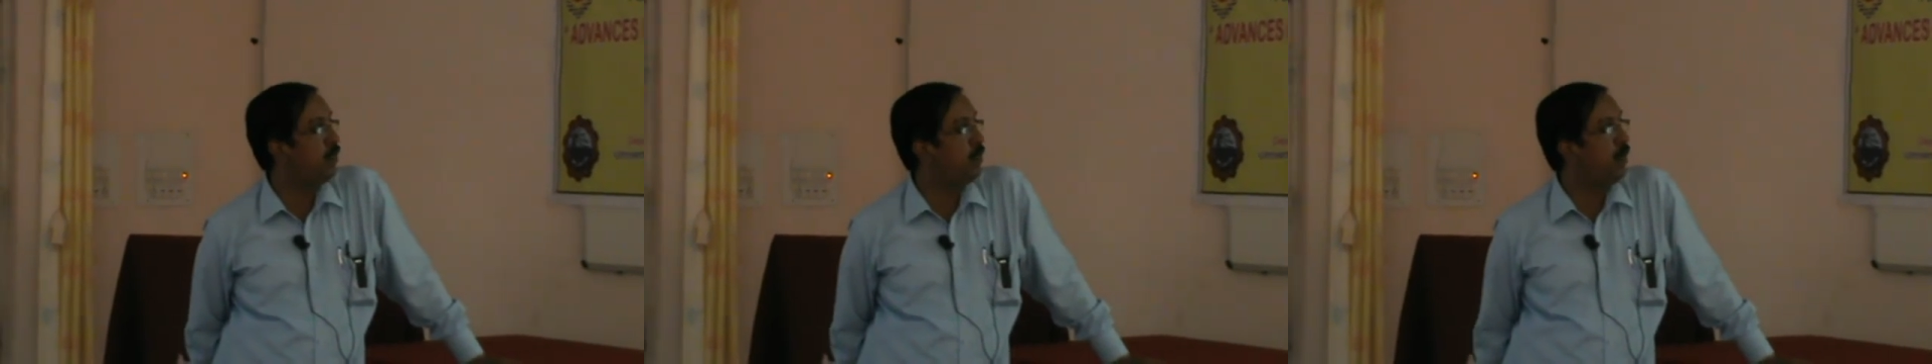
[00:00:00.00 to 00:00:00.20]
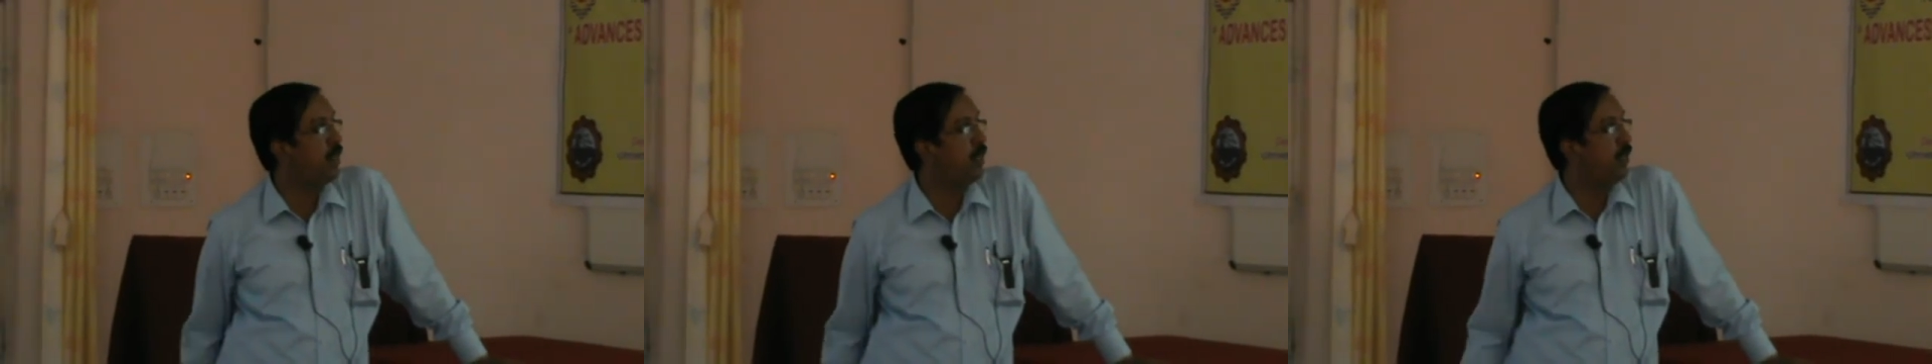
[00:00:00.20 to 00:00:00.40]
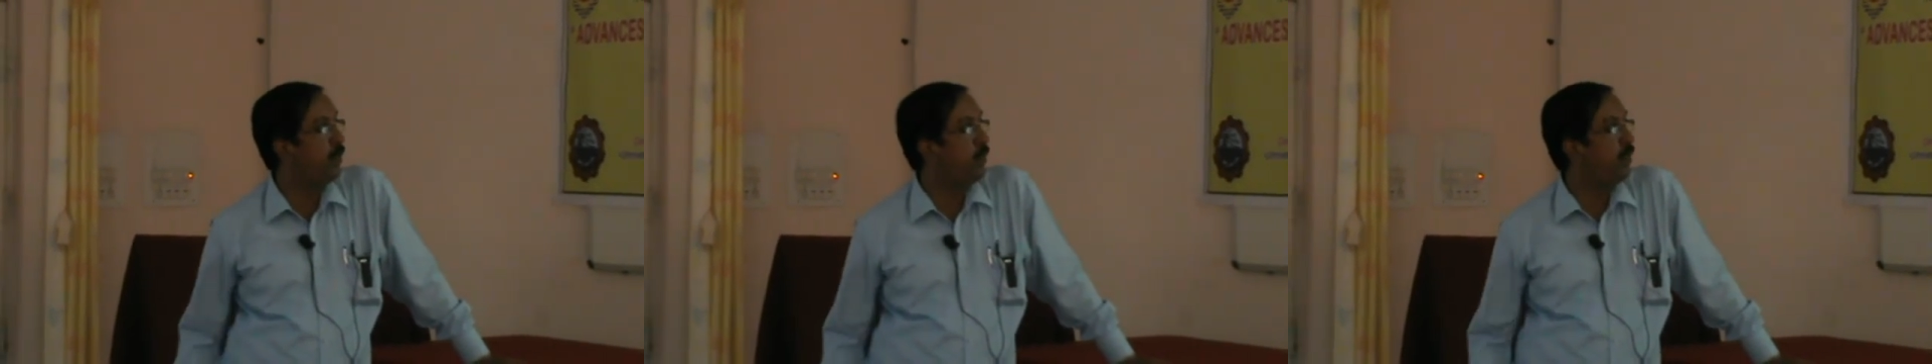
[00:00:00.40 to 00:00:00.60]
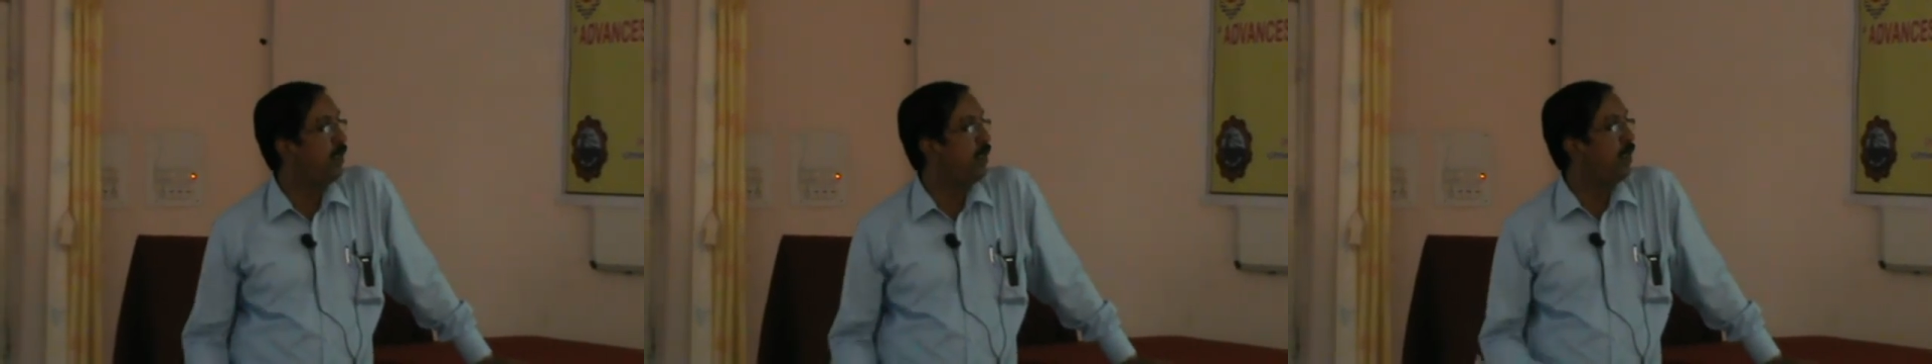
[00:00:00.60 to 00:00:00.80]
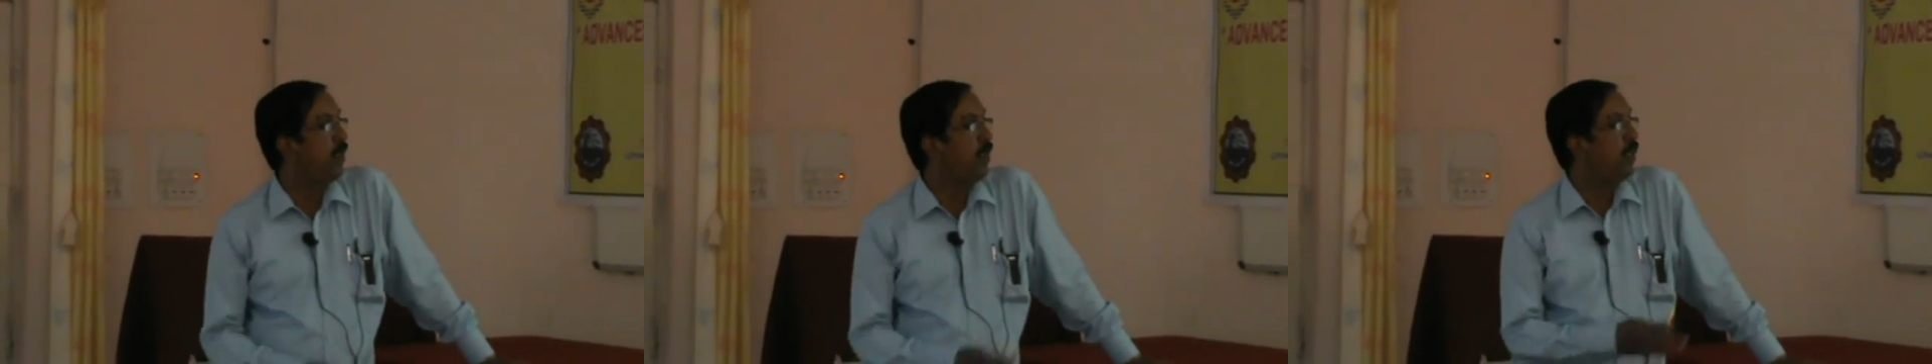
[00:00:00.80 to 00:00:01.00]
the body,
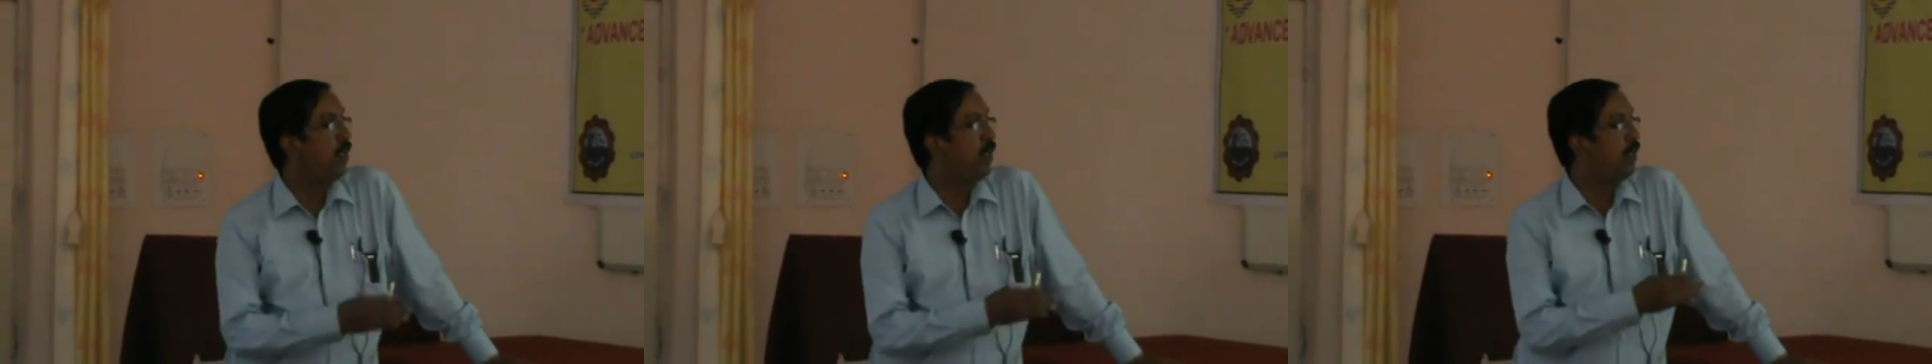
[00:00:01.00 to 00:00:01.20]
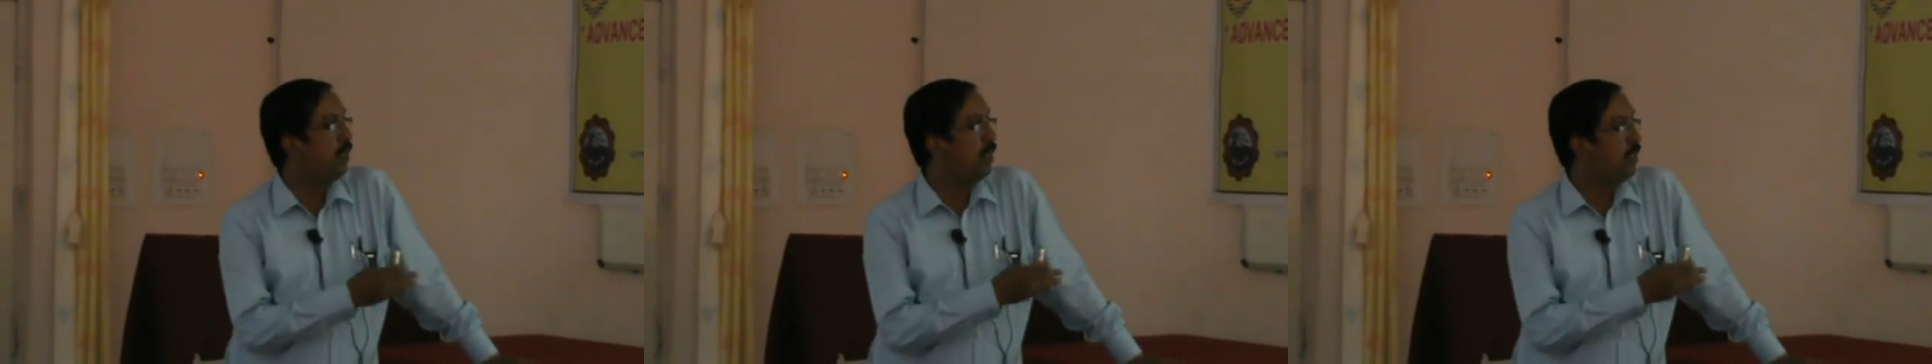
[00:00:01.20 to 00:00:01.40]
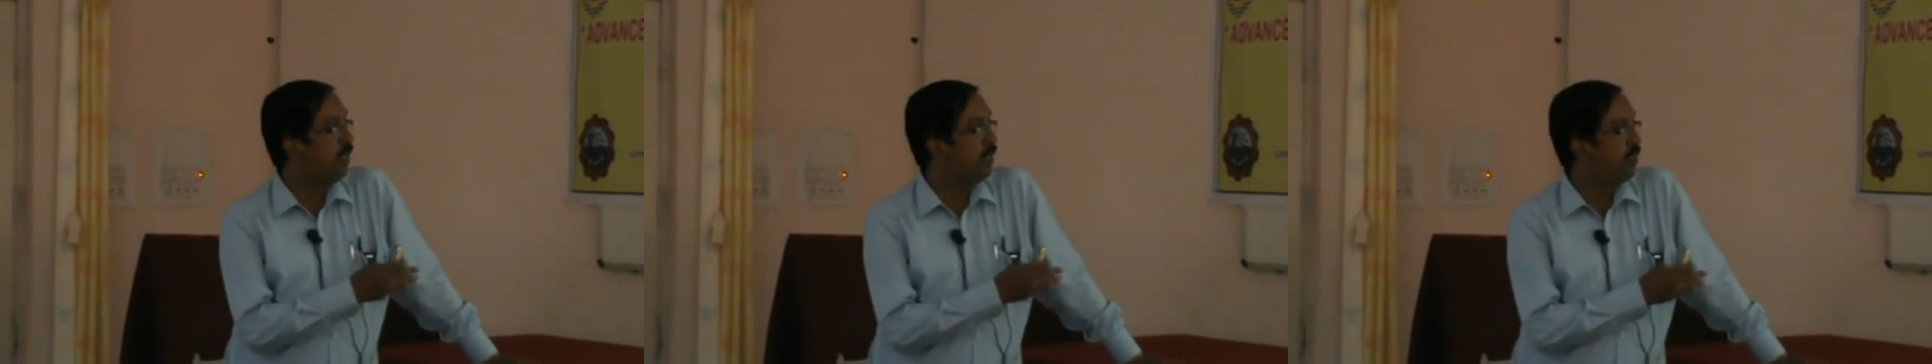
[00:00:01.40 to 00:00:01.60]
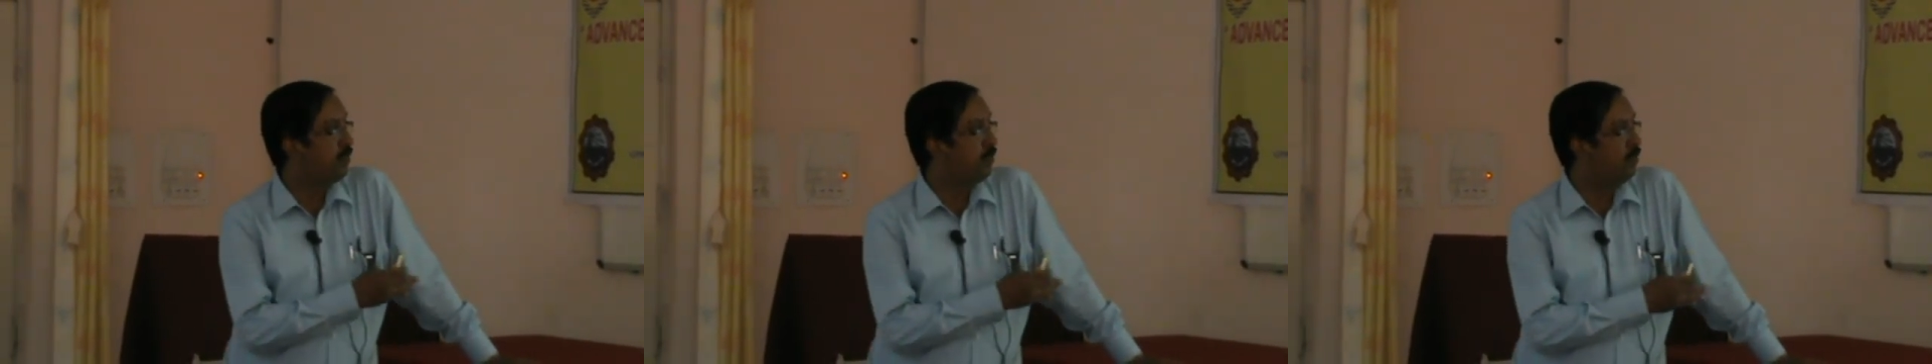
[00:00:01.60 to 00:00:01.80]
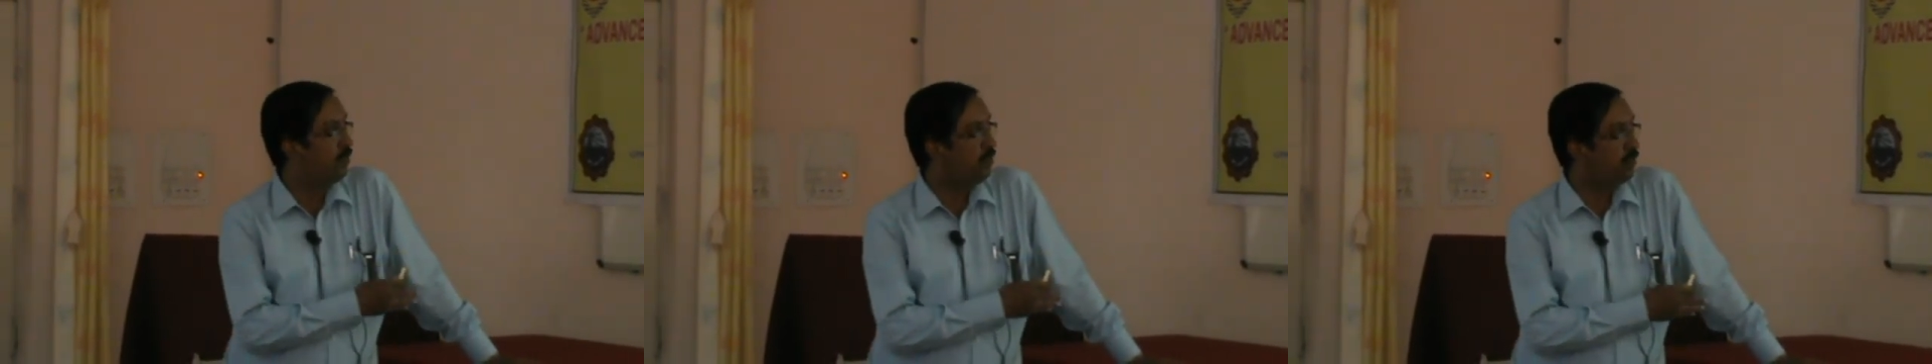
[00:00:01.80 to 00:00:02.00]
and the